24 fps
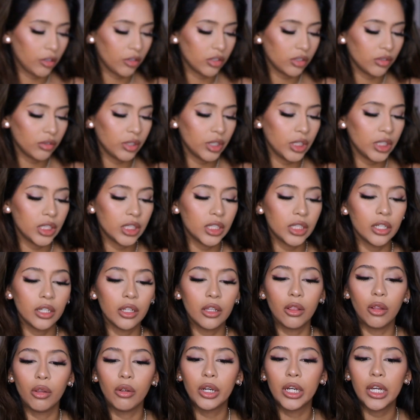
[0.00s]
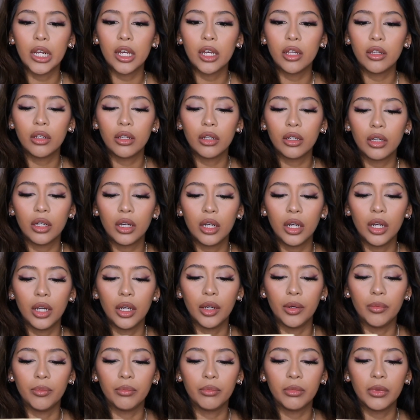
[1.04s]
also use the
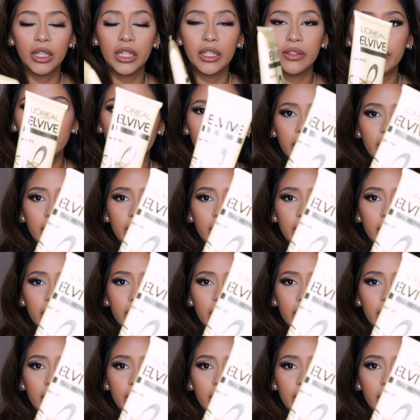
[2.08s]
L'Oreal leave-in